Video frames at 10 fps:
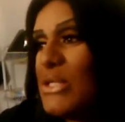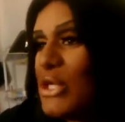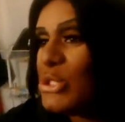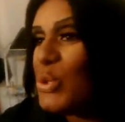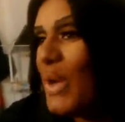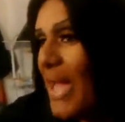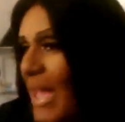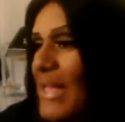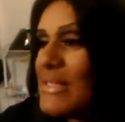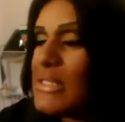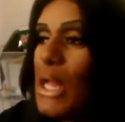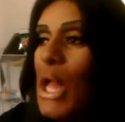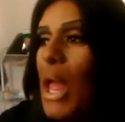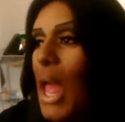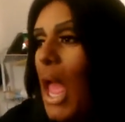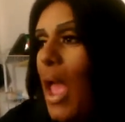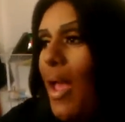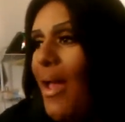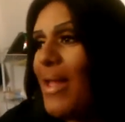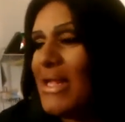You know, Twix.
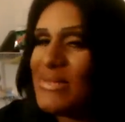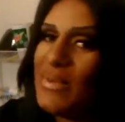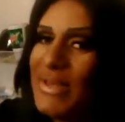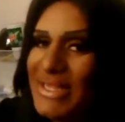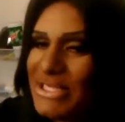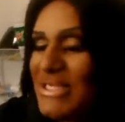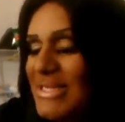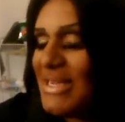That's my bitch.